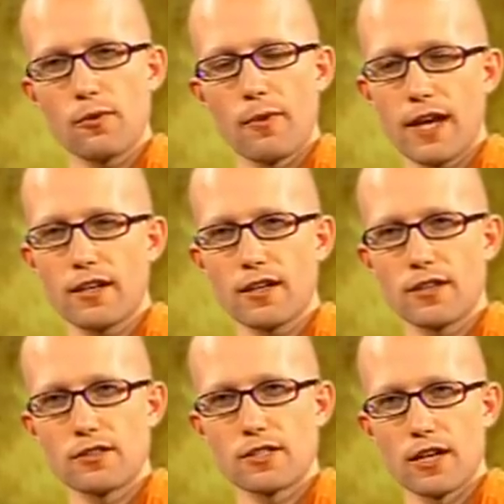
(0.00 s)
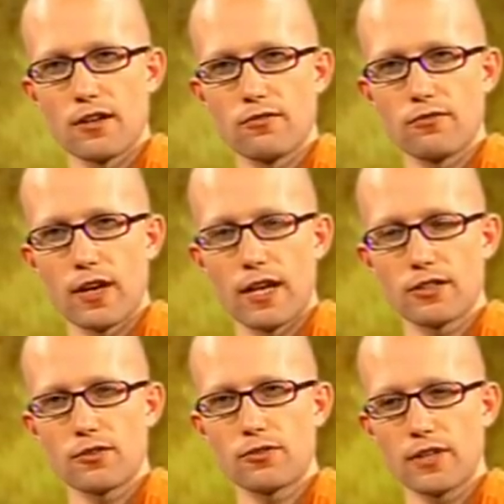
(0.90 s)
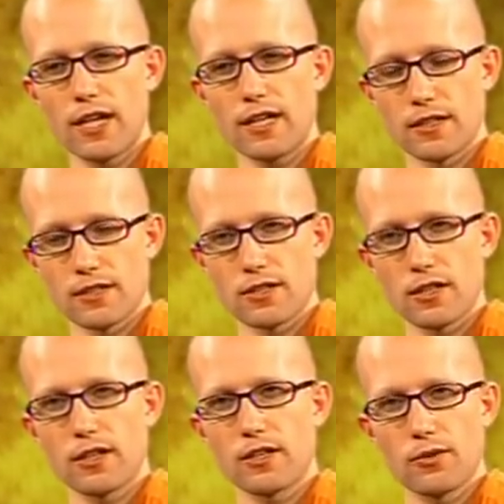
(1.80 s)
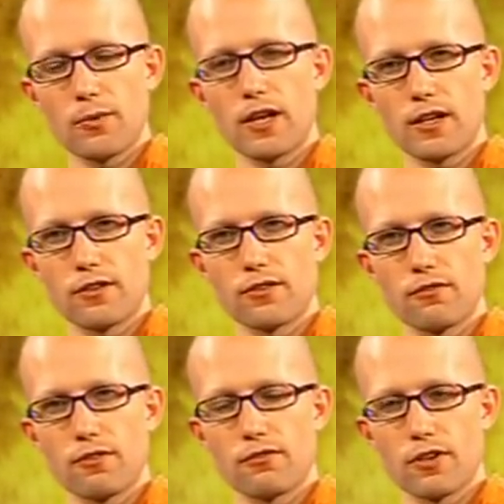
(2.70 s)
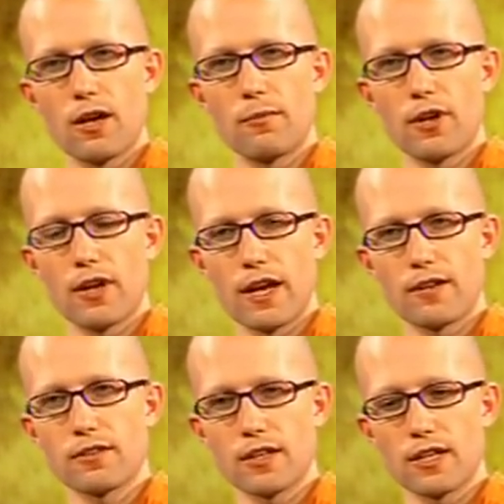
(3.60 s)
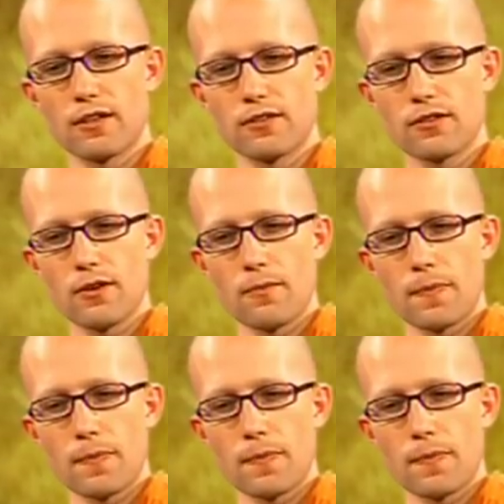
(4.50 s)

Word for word: reminding yourself and creating this clear awareness of the phenomenon as it is,